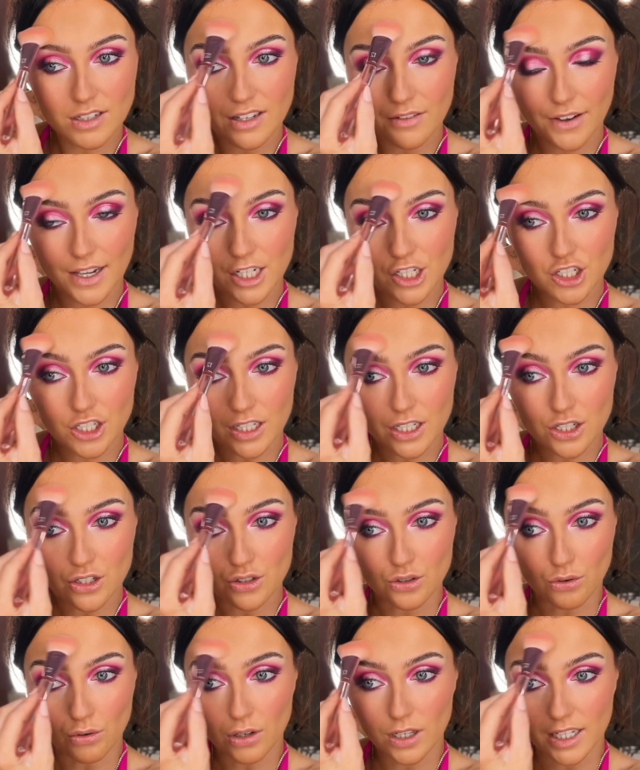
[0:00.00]
eventually
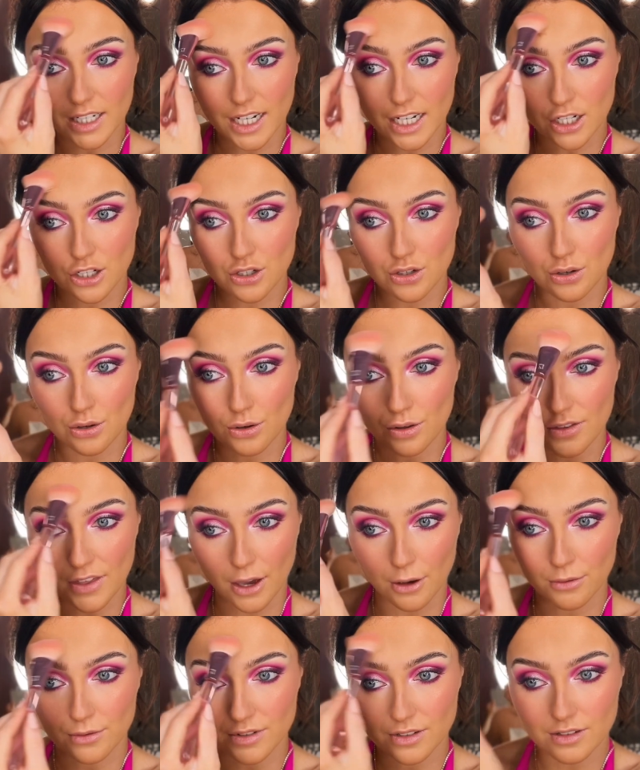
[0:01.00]
stolen in
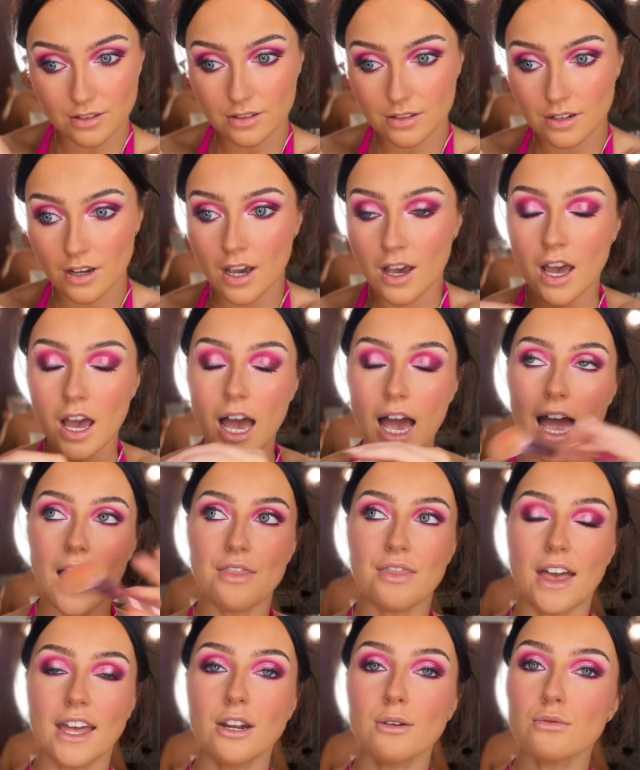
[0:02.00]
2000
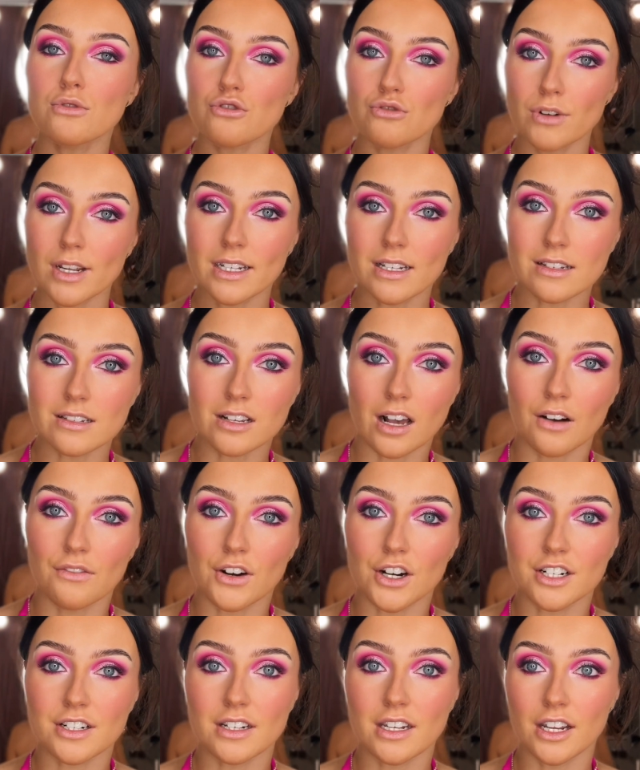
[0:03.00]
and then it was
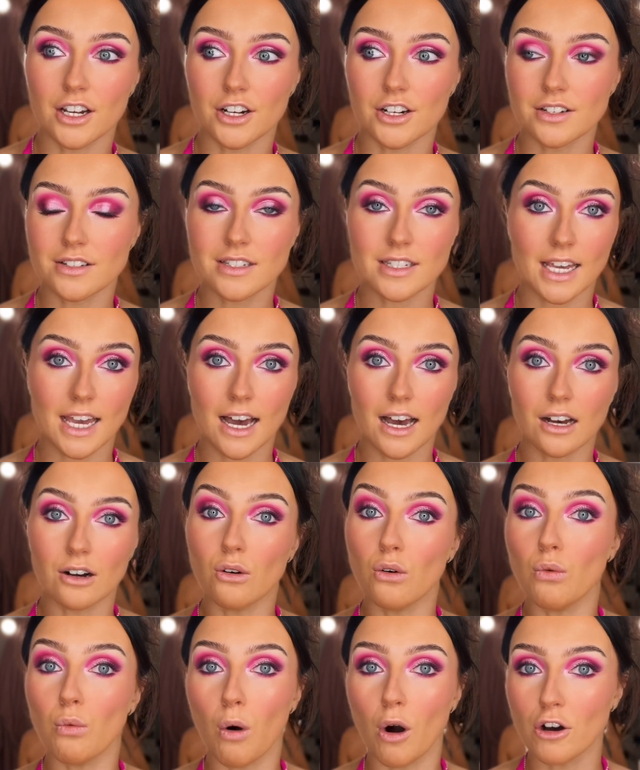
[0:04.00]
rediscovered near
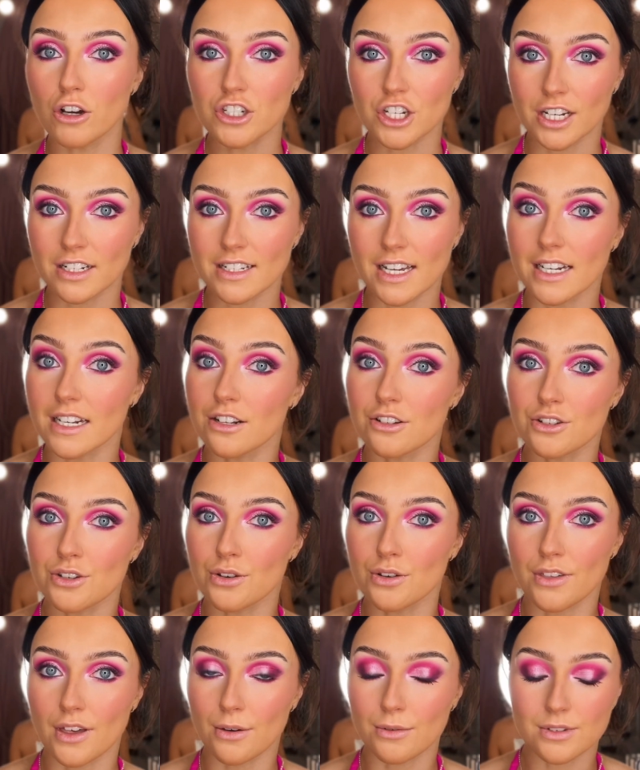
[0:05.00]
Seattle, Washington in
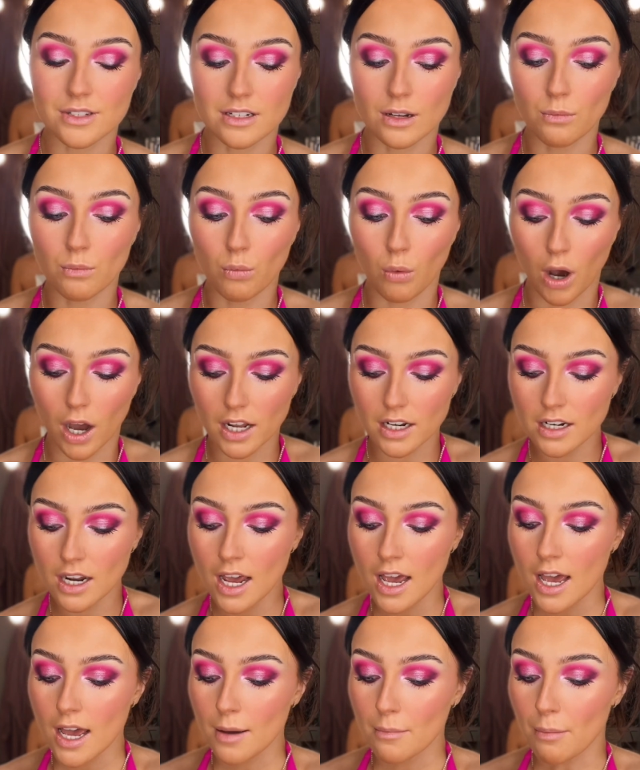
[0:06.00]
2001
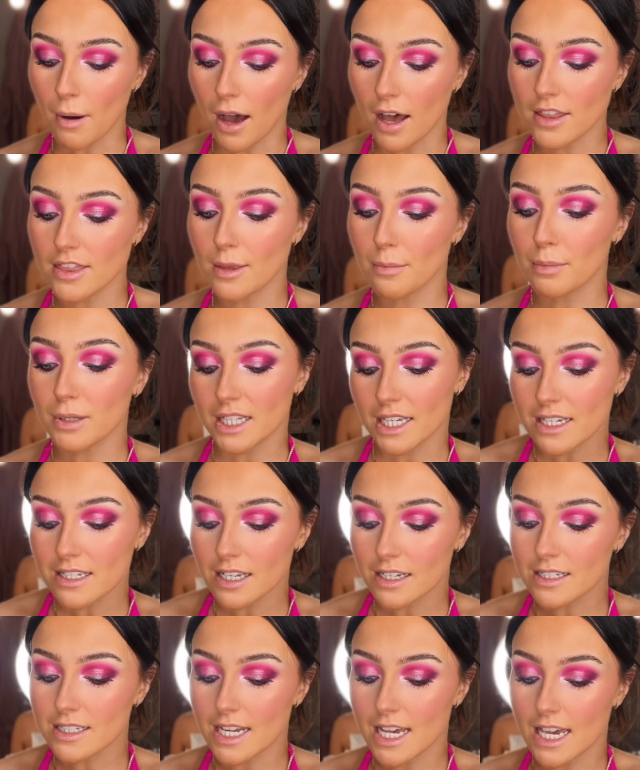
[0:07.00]
but the police
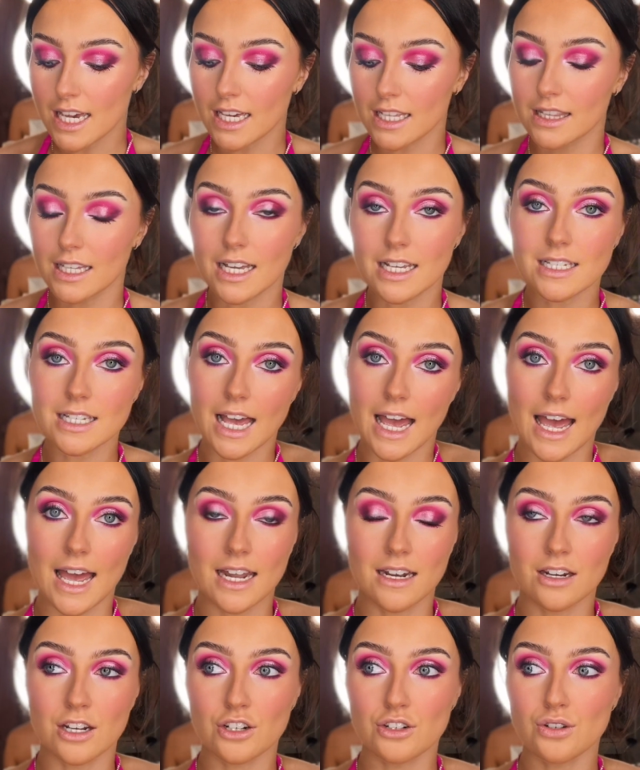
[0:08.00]
had taken this
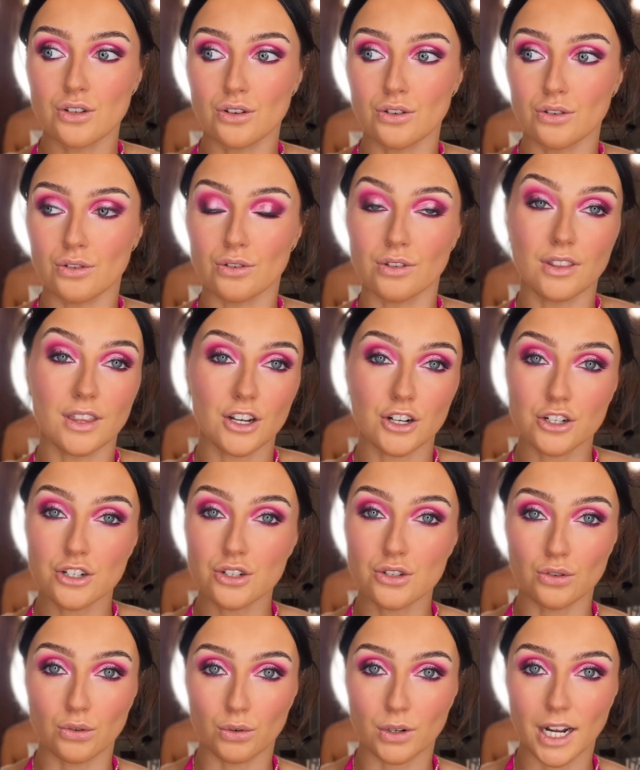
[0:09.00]
into their
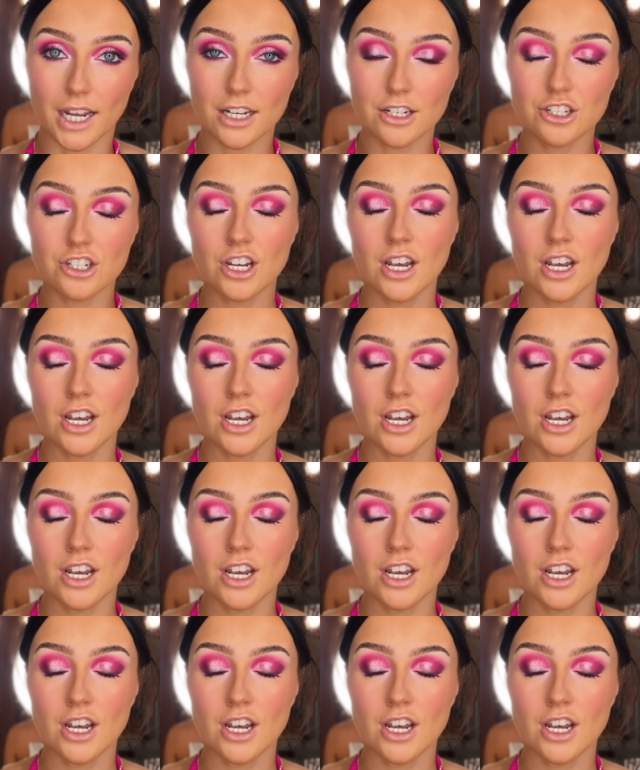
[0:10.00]
storage.